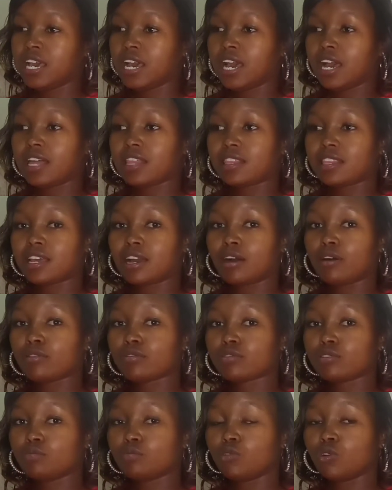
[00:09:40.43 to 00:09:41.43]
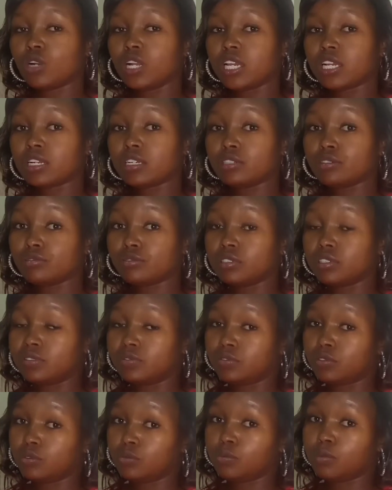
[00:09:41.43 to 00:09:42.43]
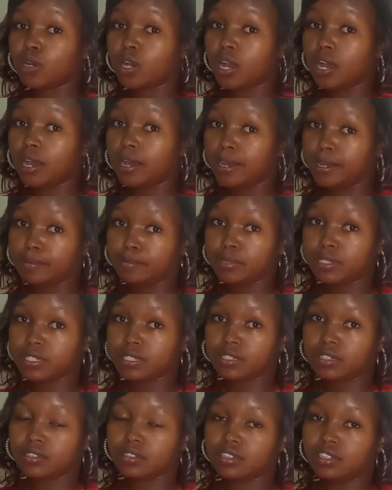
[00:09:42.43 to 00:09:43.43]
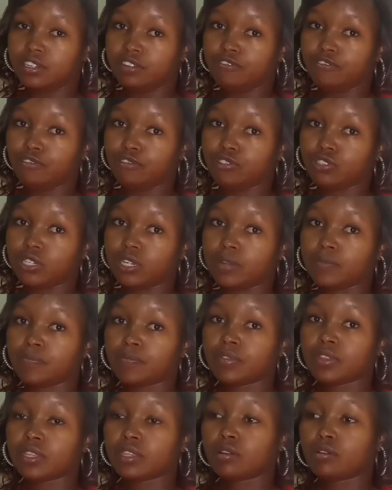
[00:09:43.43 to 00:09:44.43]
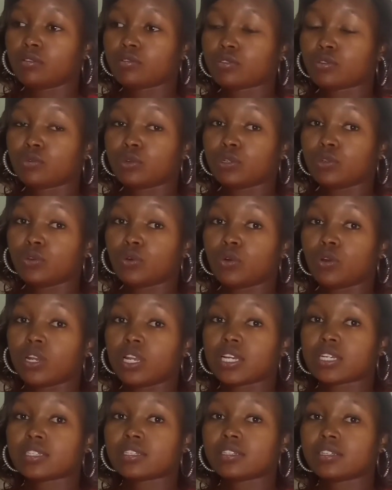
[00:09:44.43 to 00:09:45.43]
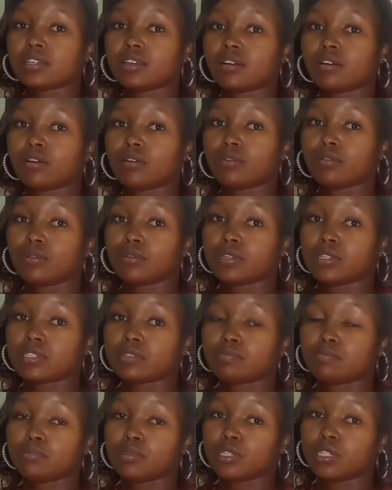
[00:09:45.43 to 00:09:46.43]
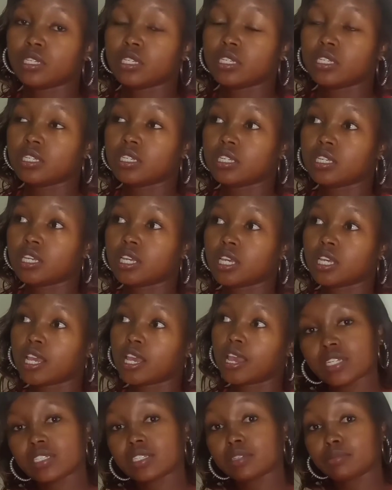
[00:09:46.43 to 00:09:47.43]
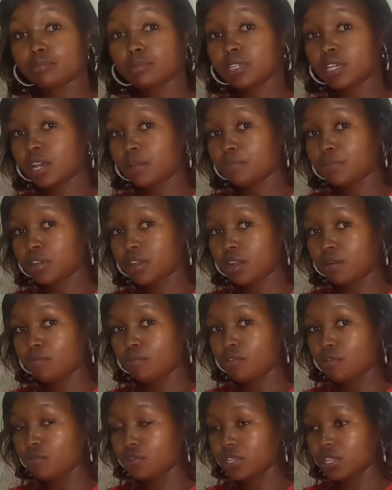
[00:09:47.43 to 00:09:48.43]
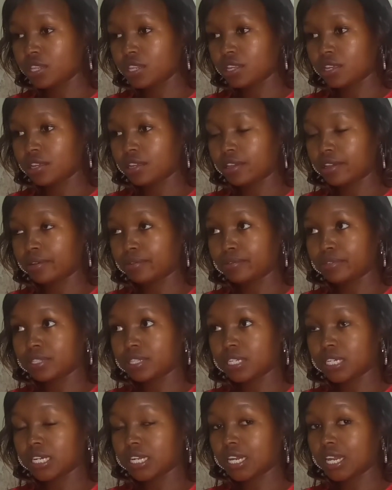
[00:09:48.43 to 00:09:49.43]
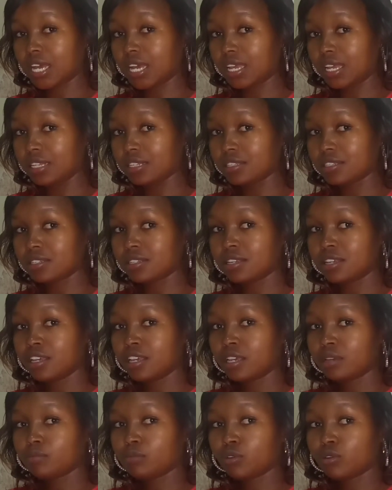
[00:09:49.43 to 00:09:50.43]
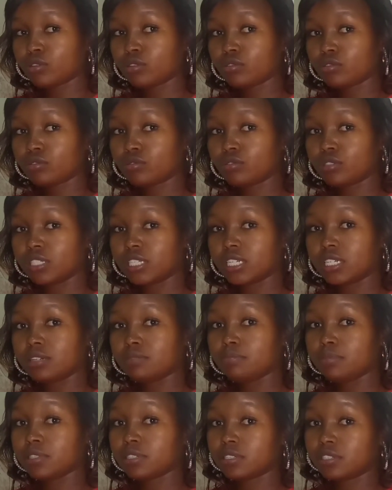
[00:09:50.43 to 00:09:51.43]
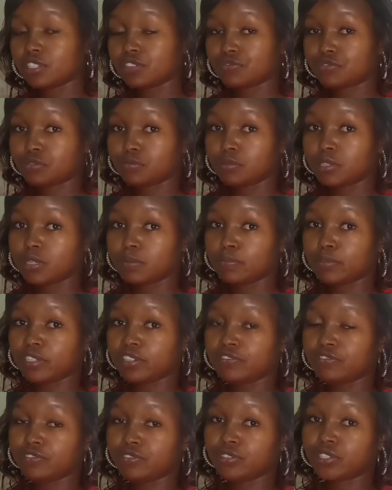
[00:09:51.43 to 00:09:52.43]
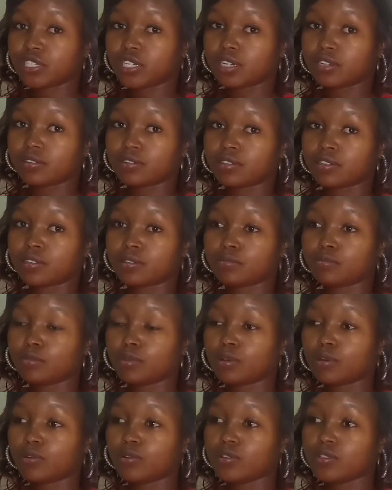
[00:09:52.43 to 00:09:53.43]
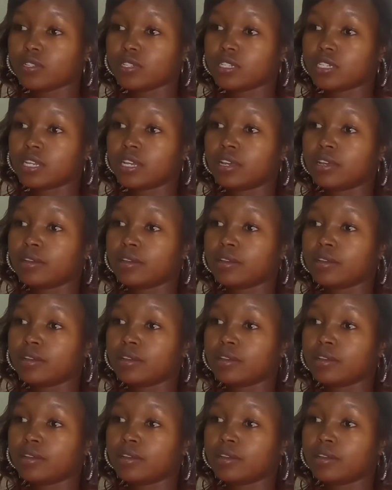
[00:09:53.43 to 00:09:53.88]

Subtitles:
And they're also more likely to give you business in future. Also, when you're collecting, always be amicable with the clients, because you also need business from them in future. Because